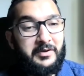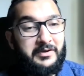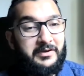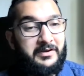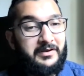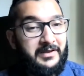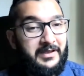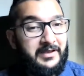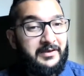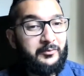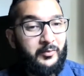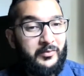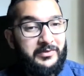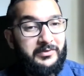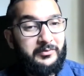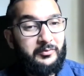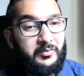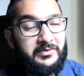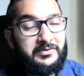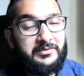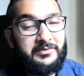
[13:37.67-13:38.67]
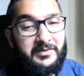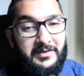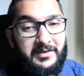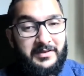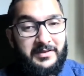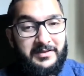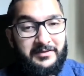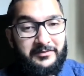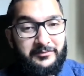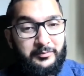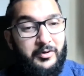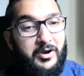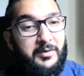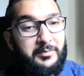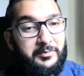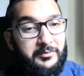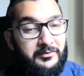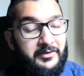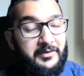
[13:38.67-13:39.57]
But again, with his proper